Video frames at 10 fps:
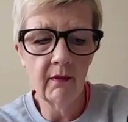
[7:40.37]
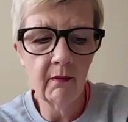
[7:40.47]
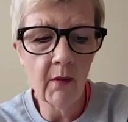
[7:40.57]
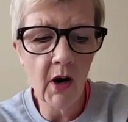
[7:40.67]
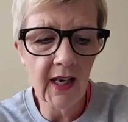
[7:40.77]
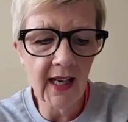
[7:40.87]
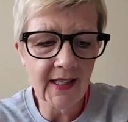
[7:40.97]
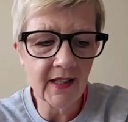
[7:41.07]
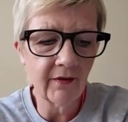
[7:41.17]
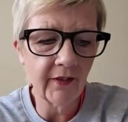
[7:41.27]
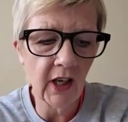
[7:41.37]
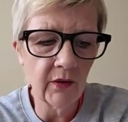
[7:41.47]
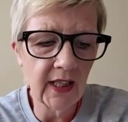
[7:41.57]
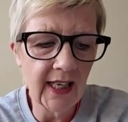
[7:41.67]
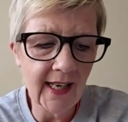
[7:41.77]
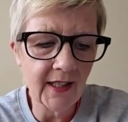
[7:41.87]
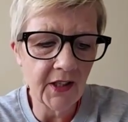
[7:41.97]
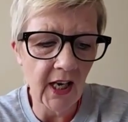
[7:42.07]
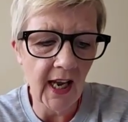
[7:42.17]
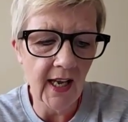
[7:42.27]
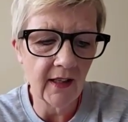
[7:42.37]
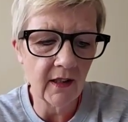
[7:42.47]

mine hasn't flown the nest yet.